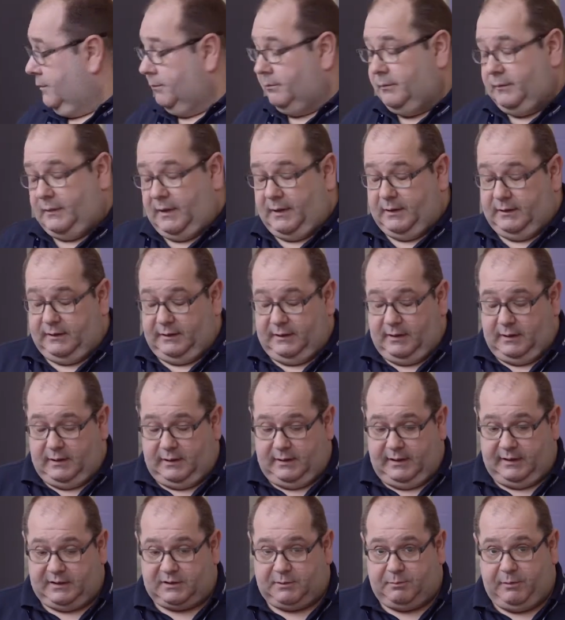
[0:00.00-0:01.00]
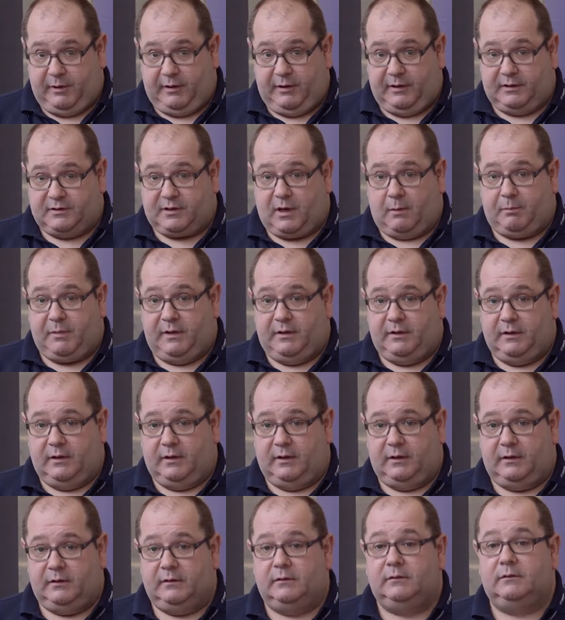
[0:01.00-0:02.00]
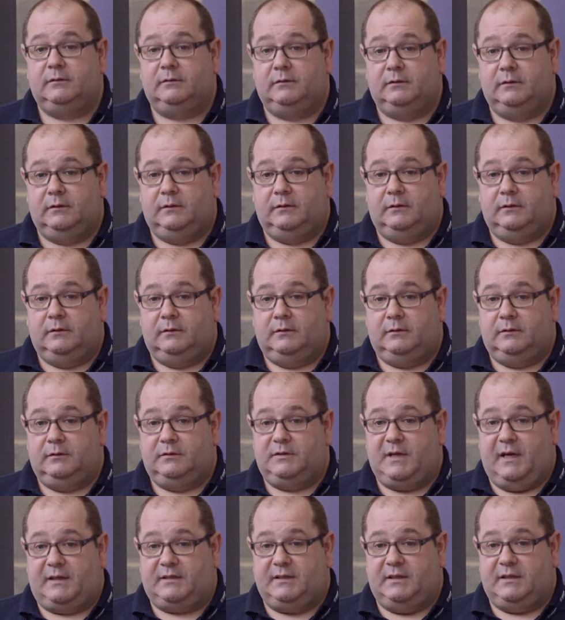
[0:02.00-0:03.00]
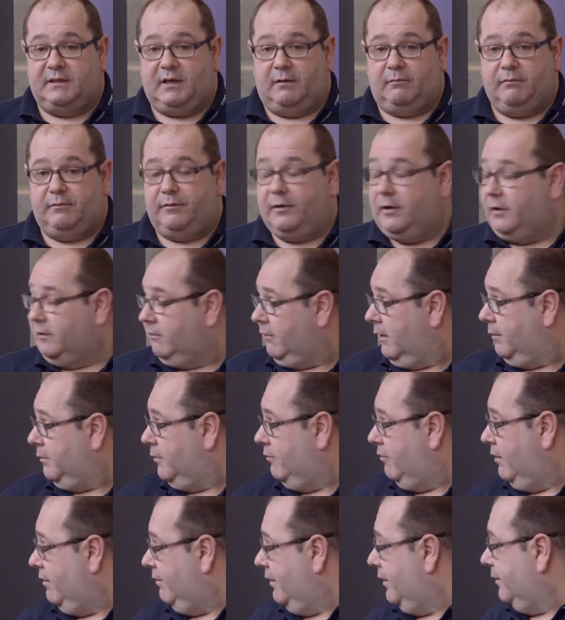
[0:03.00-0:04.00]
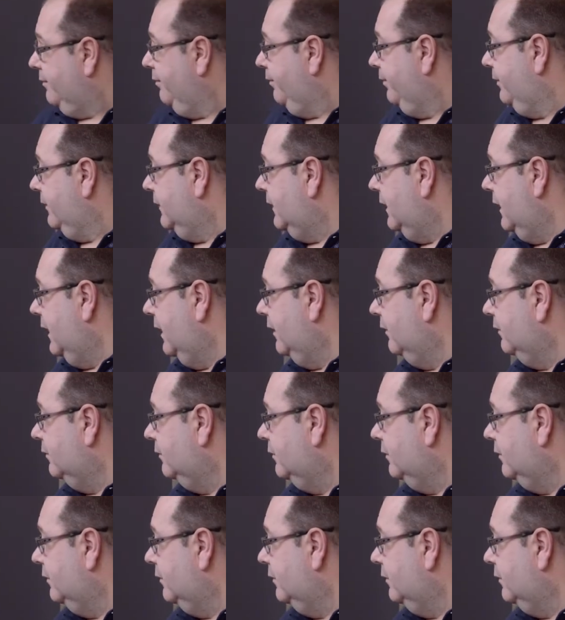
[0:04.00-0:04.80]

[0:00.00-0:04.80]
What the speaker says: they experience up in the jetties up further up the river. Now,